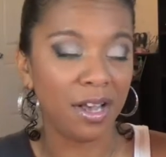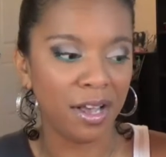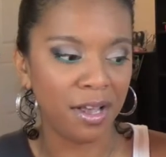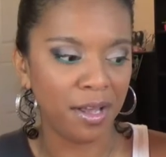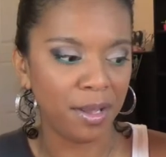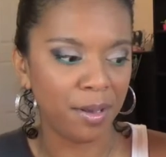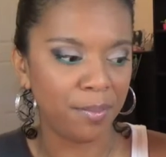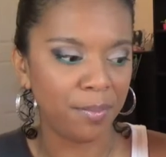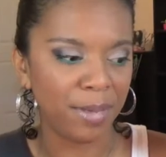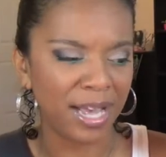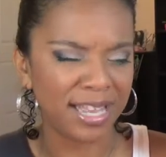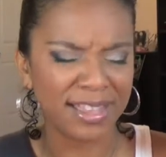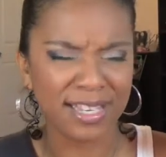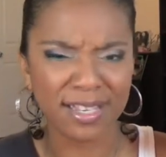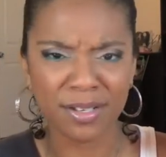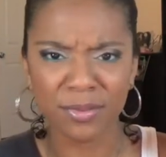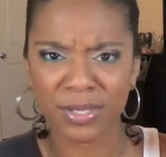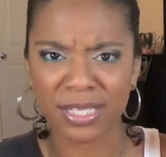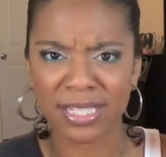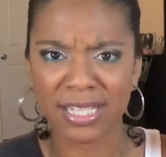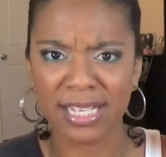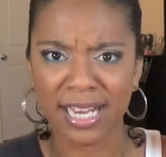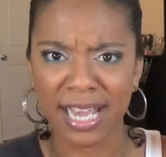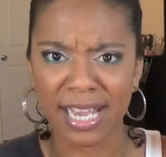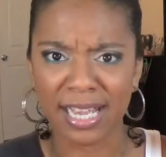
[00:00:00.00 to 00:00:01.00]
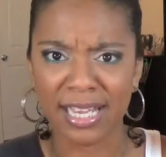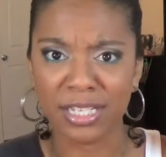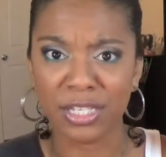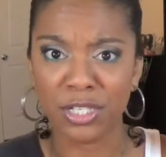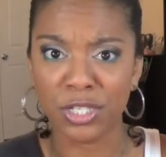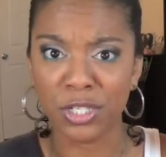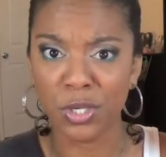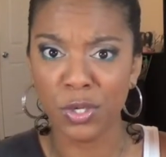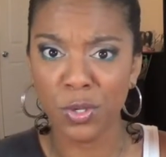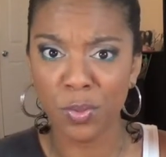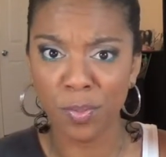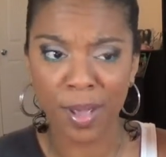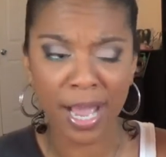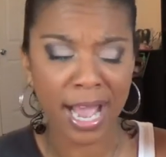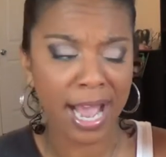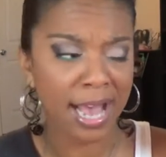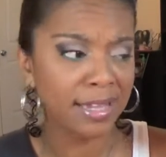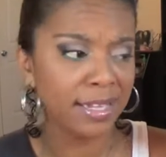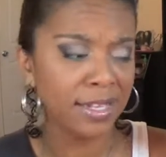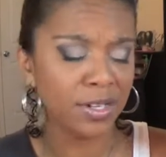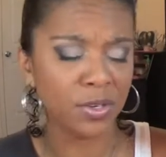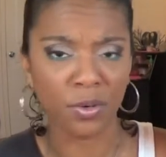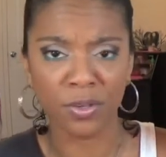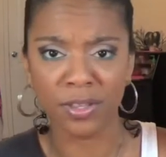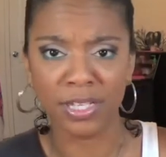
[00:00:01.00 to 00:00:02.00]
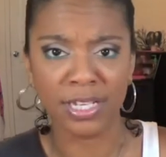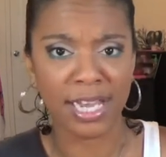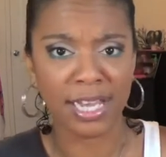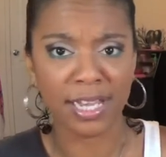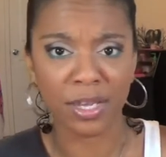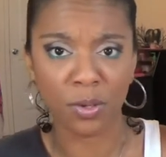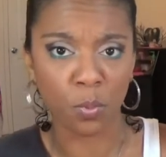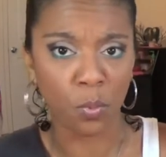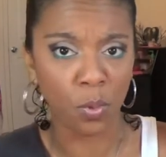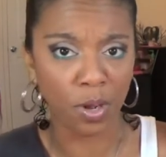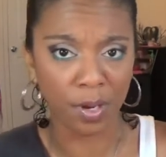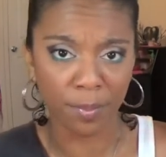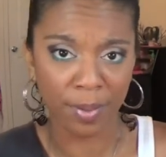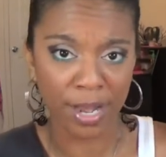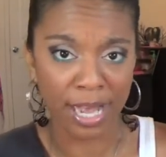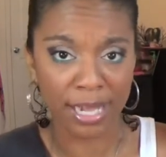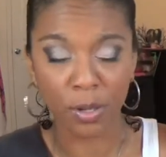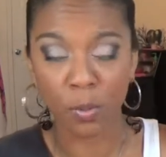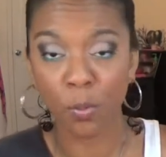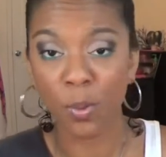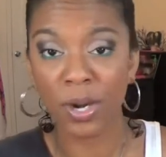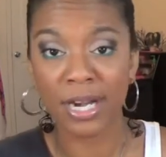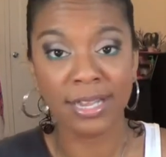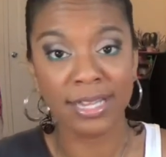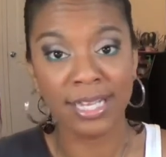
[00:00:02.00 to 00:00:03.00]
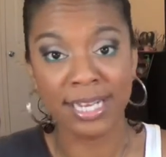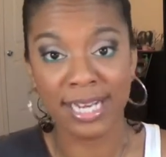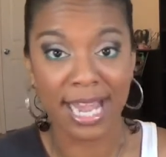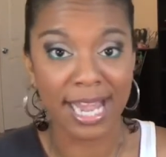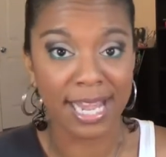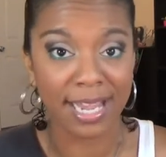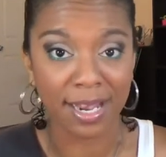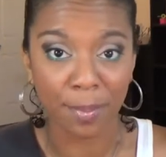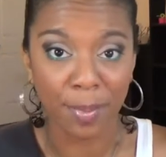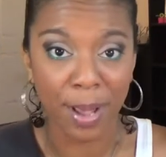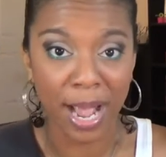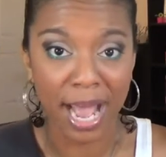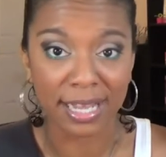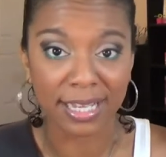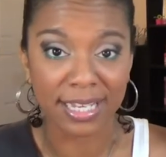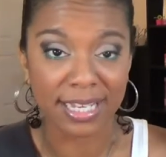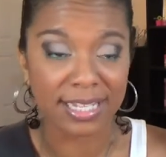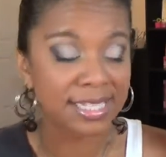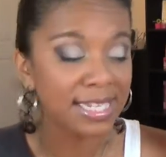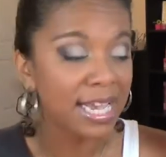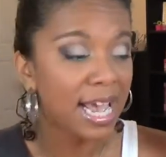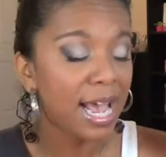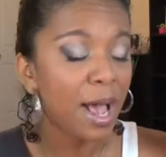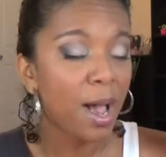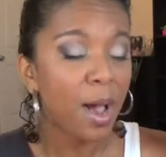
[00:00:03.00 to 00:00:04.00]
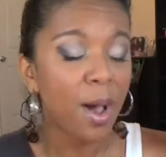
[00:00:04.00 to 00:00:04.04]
I think it was the Naked 2 palette or the Naked 1 palette, one of the Naked palettes.